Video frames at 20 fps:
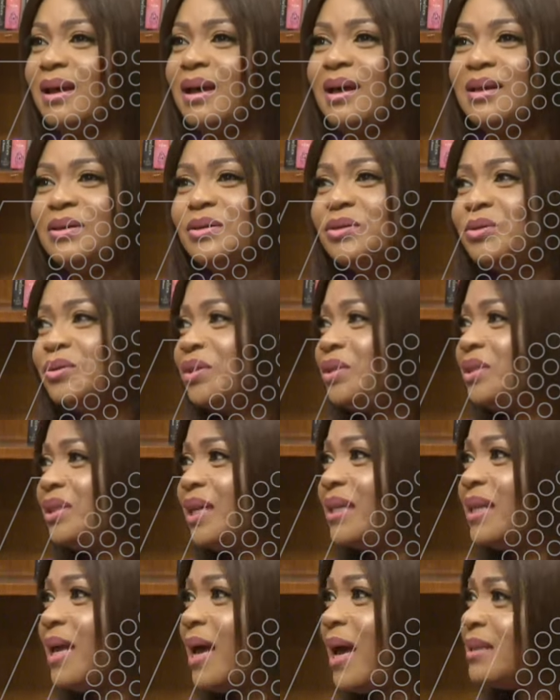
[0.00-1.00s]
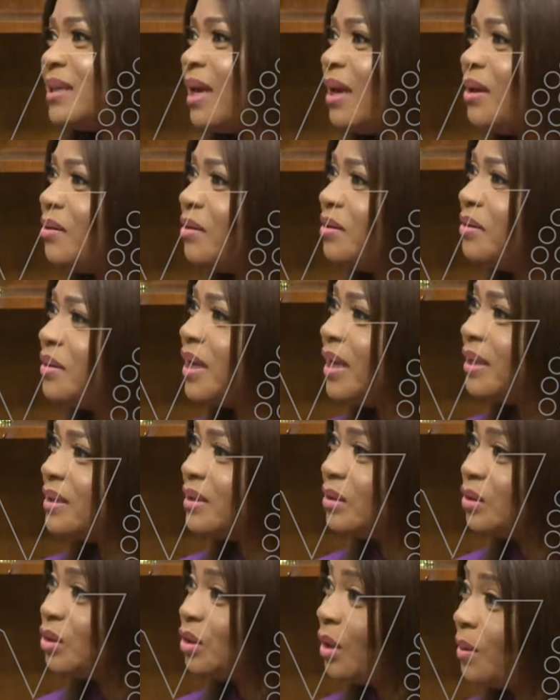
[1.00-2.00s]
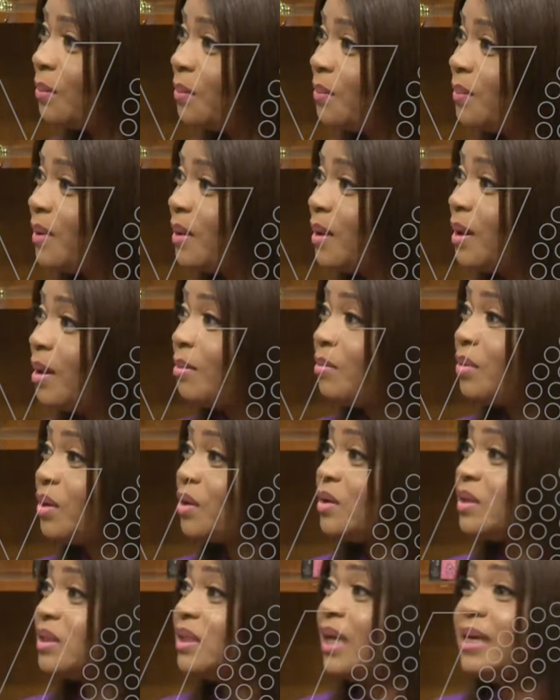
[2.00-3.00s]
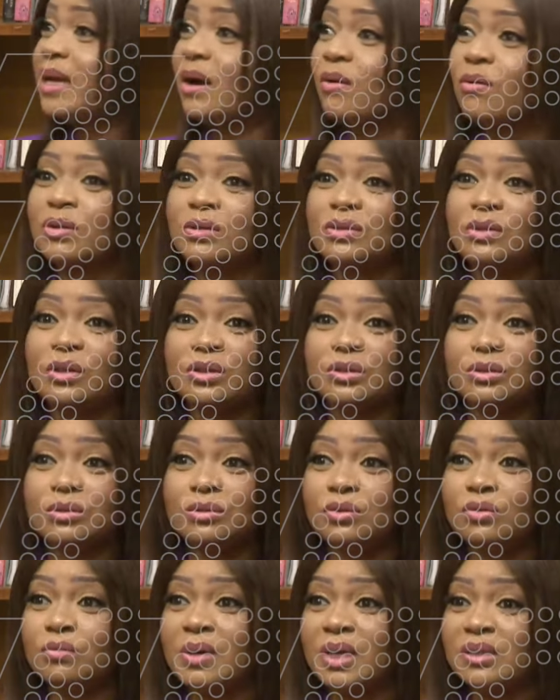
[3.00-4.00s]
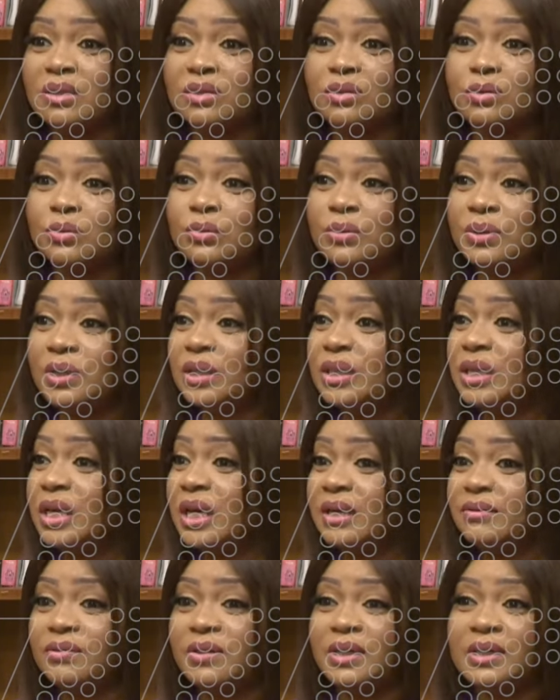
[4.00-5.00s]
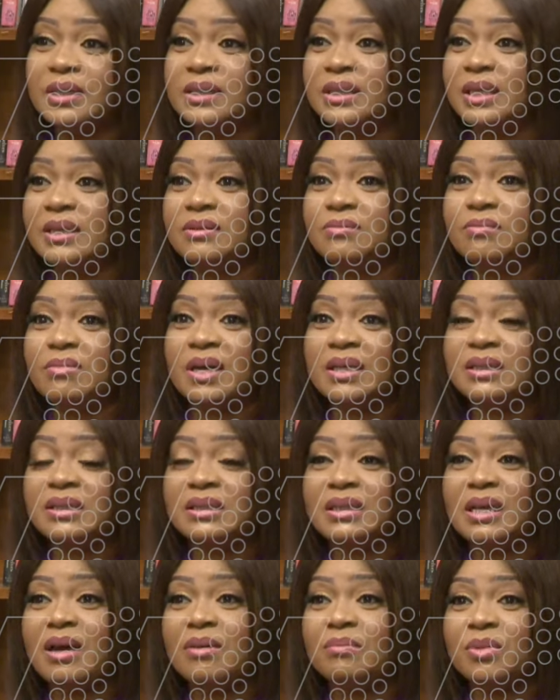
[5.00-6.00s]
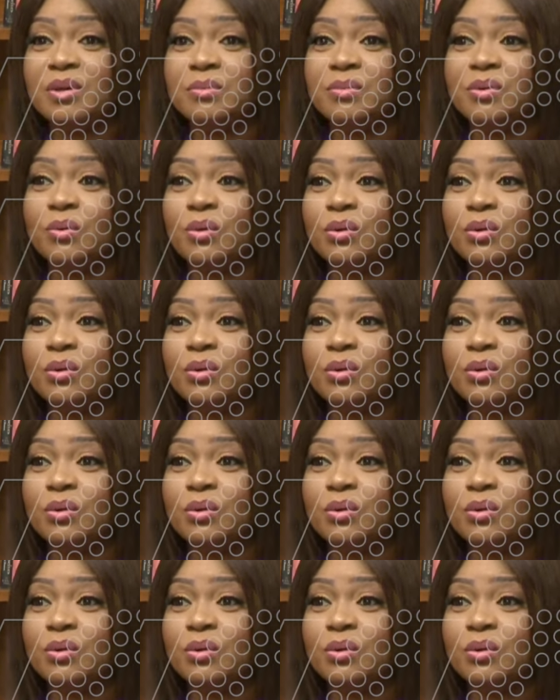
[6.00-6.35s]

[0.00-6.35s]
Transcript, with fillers: are you doing theater arts? How are you going to get a job? Wow. Because then there was just new masquerade and village headmaster, and maybe wow.